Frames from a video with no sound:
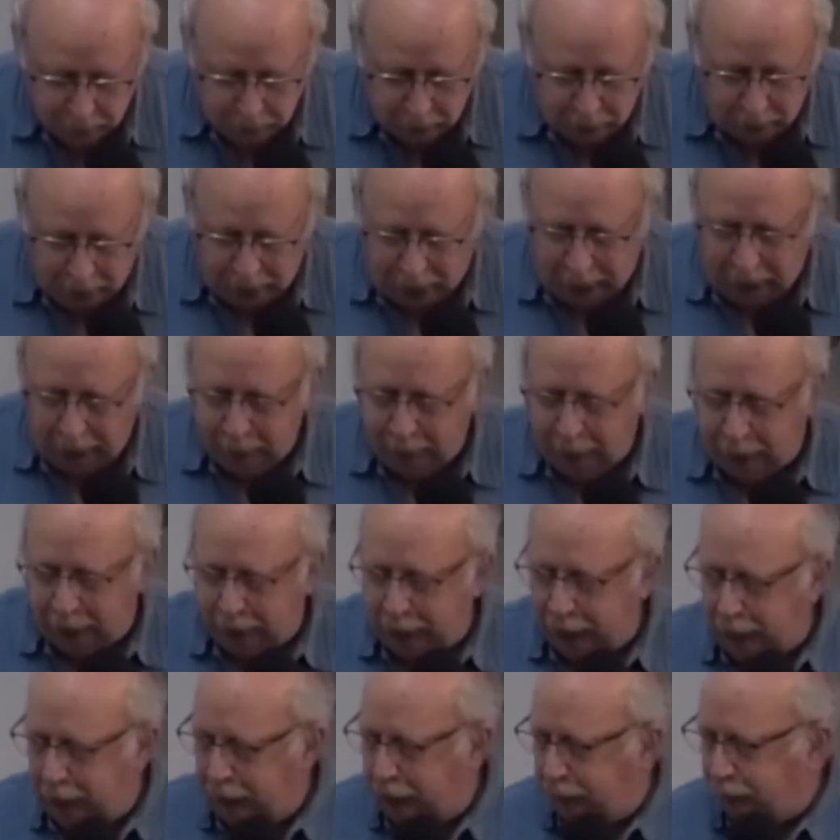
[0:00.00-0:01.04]
I
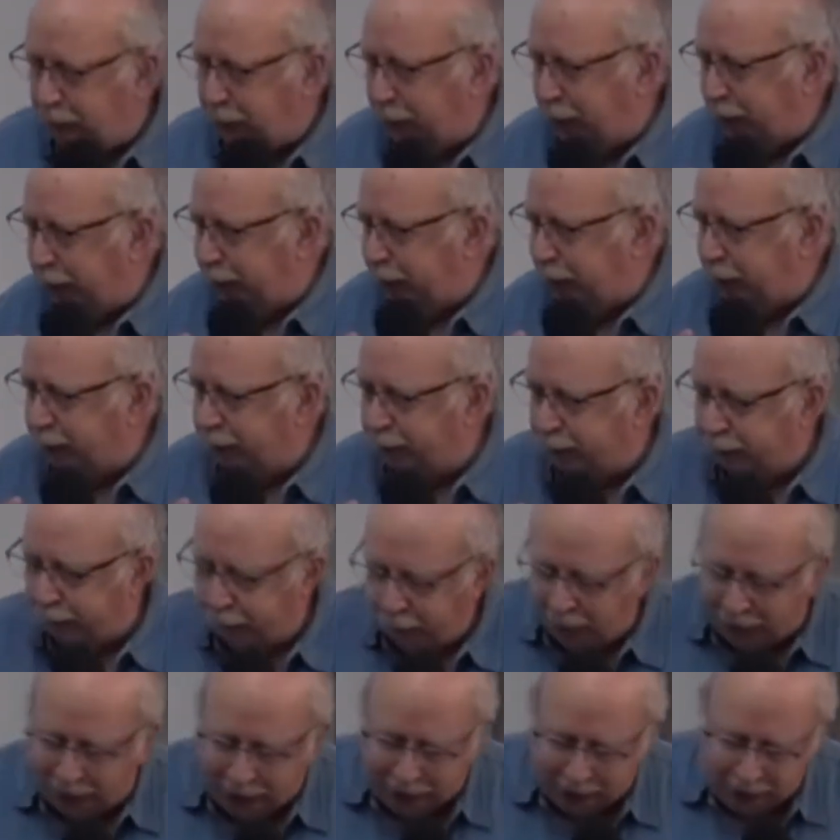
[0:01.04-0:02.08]
believe that in
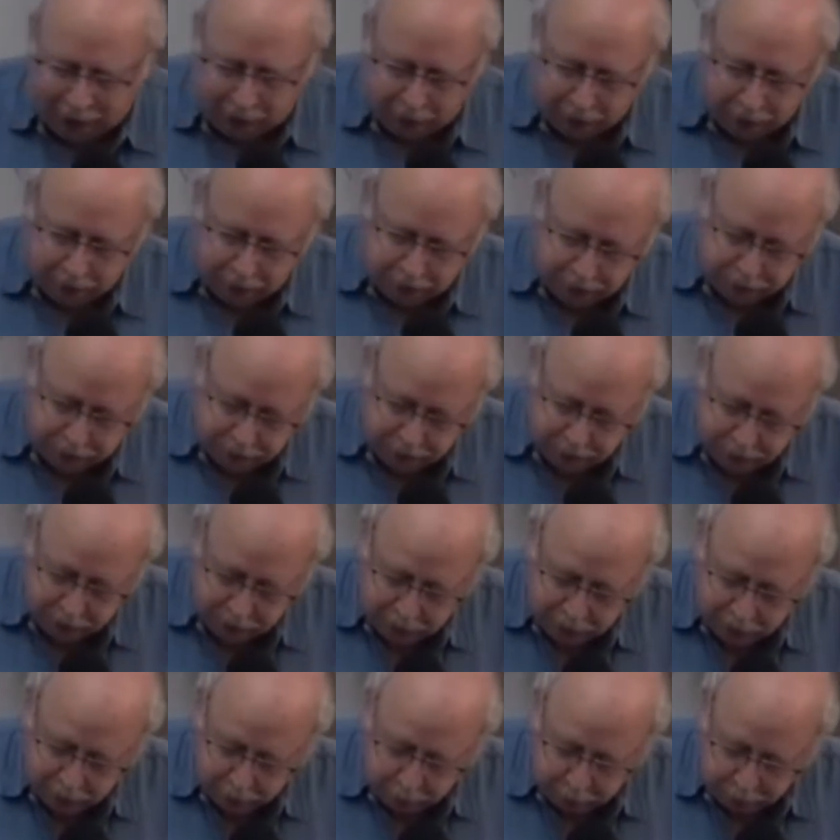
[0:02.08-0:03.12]
fact
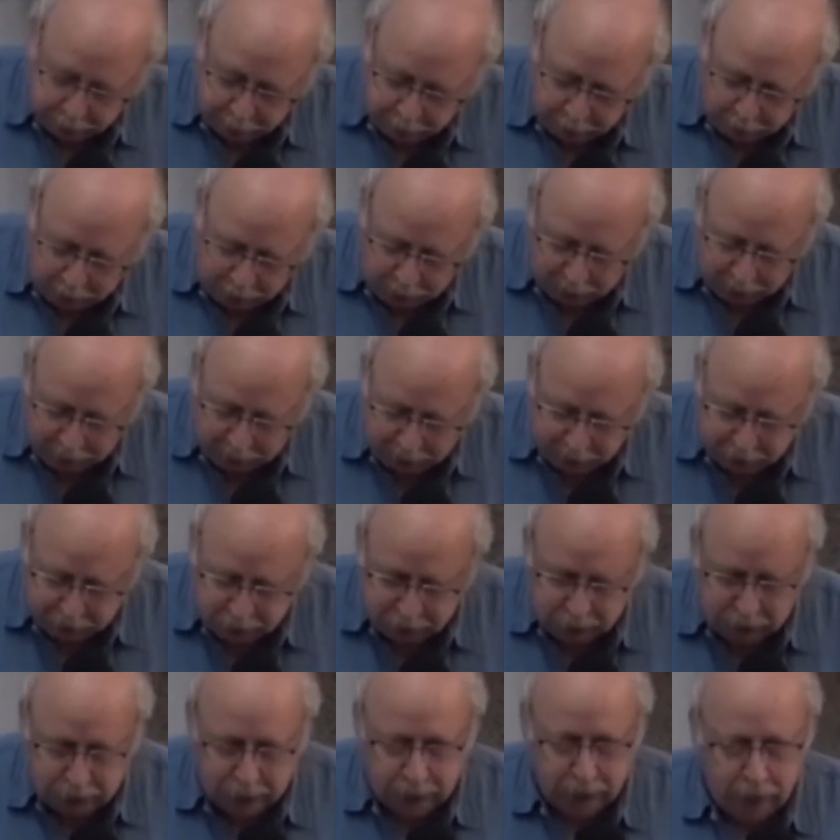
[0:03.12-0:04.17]
the
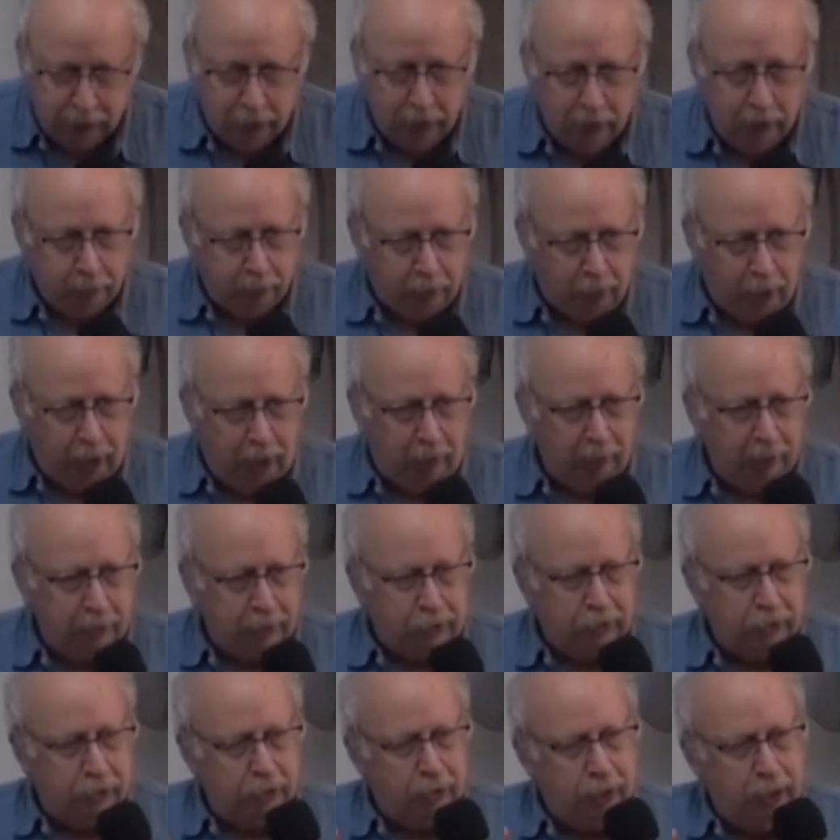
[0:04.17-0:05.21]

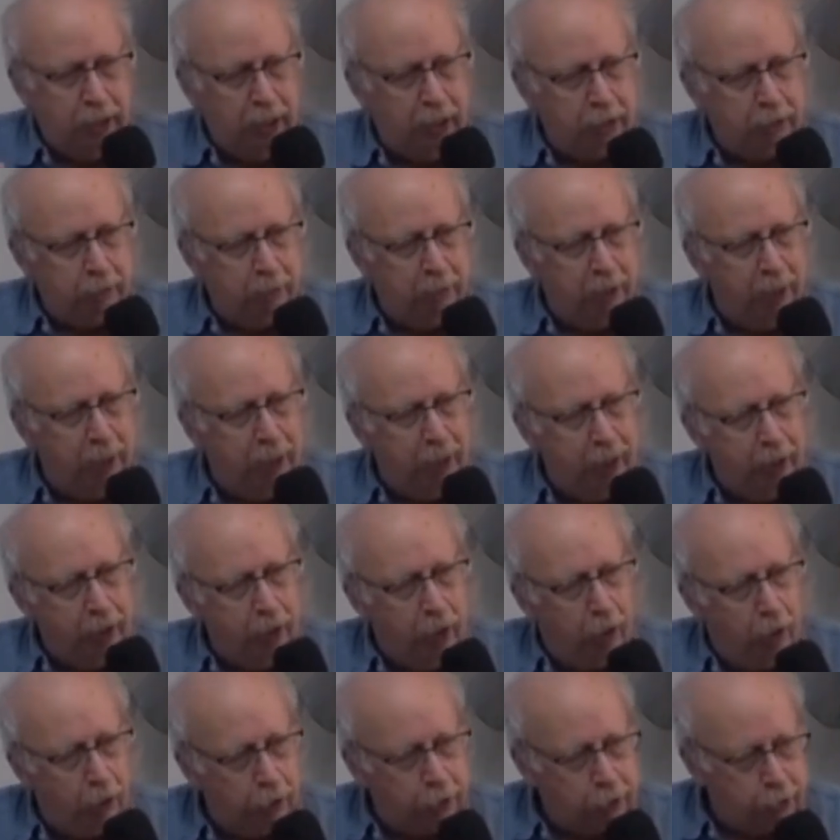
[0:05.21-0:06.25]
promises he has made
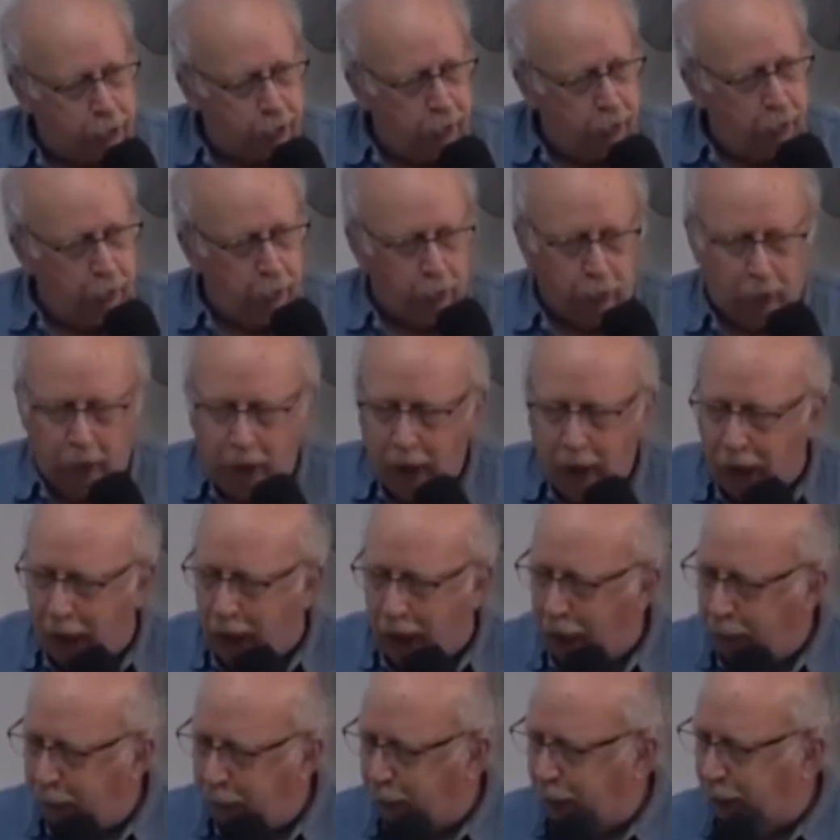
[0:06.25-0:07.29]
are true.
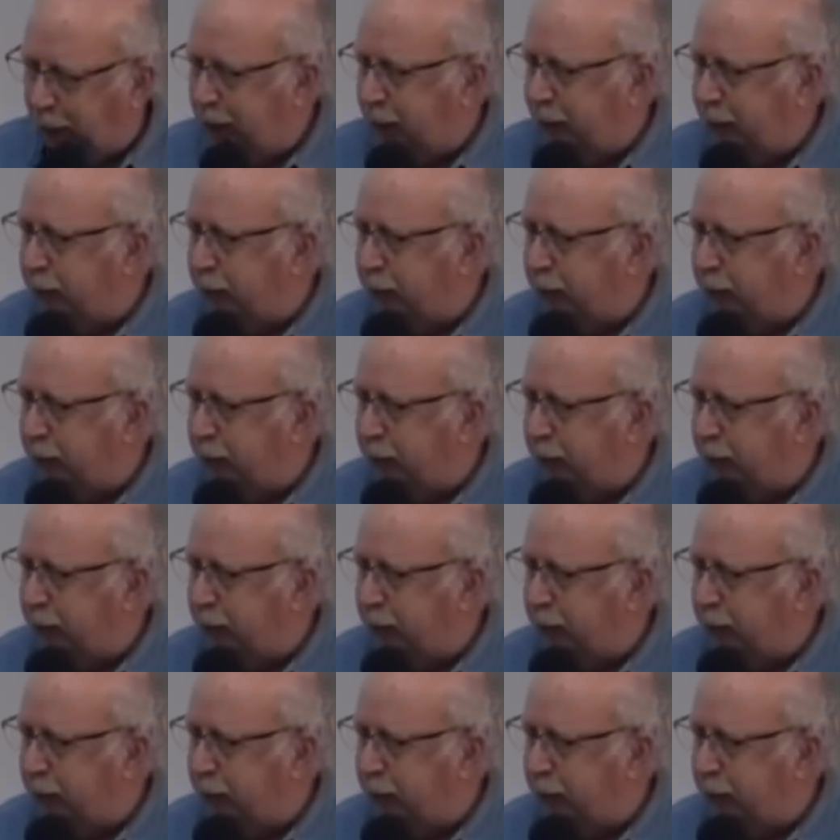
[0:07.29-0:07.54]
I believe